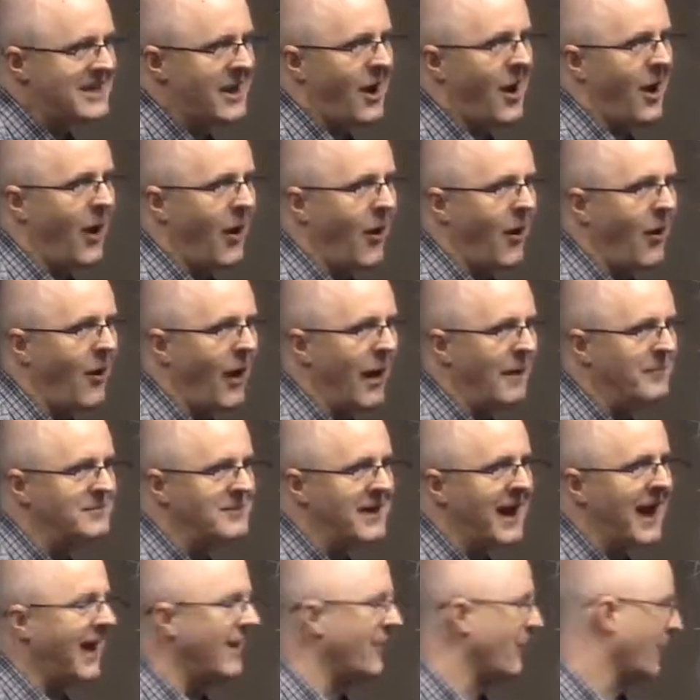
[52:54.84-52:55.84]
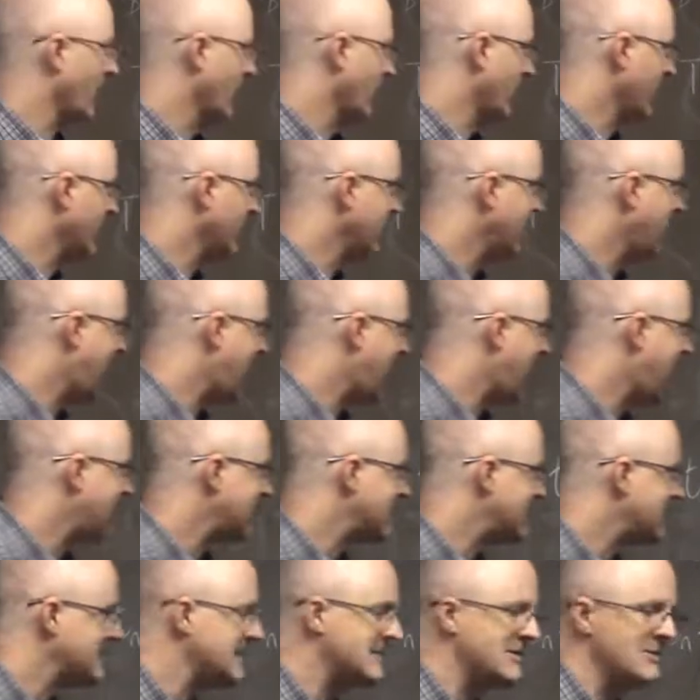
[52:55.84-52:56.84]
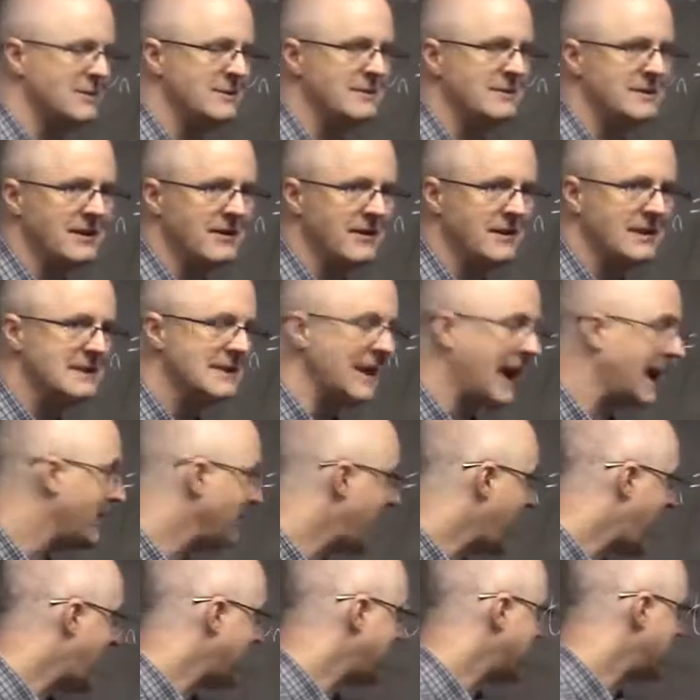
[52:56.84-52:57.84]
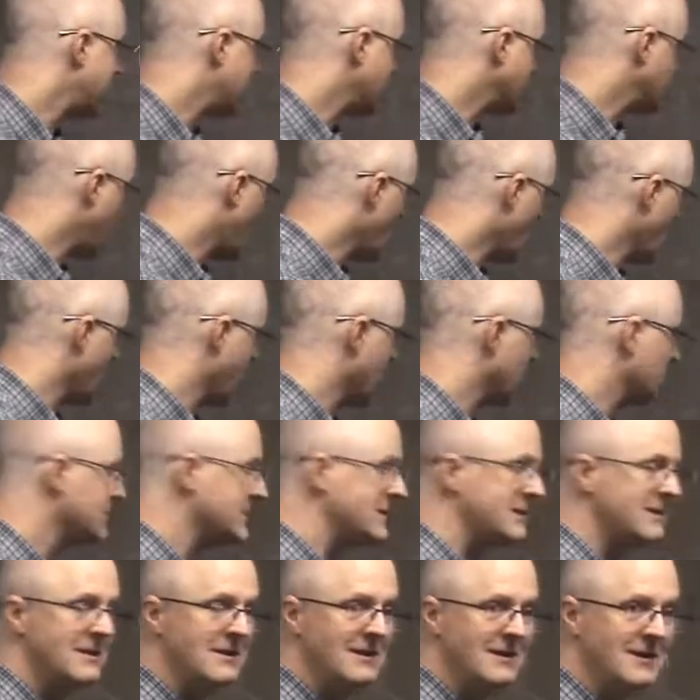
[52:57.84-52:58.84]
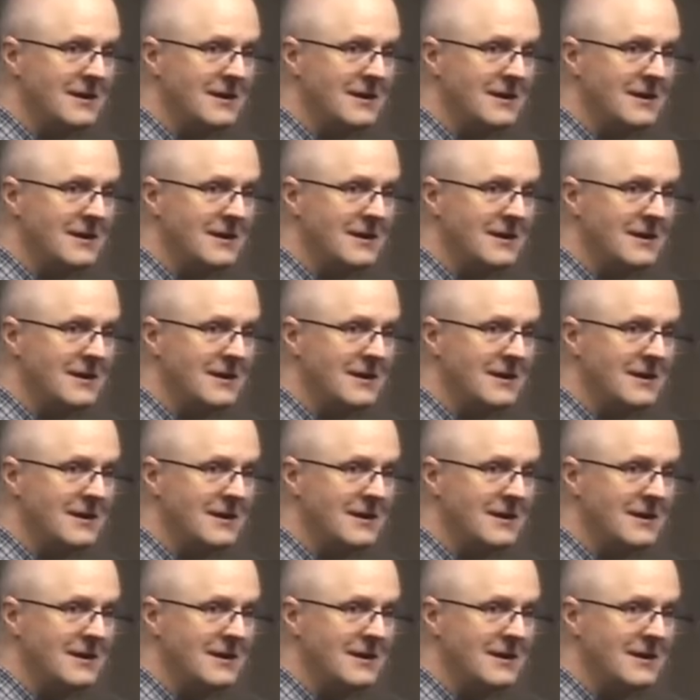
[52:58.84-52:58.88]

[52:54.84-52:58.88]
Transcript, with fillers: no. I'm not really adding these two series. I'm adding their terms